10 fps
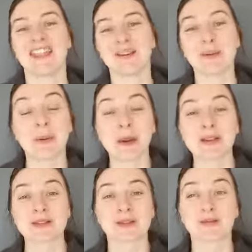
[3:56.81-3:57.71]
they were
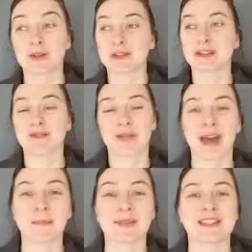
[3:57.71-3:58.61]
proposed to in front of
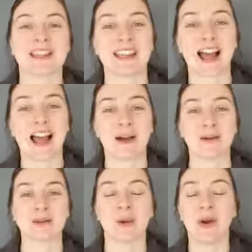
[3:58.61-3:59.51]
that particular
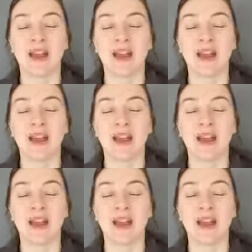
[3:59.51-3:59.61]
house. Or,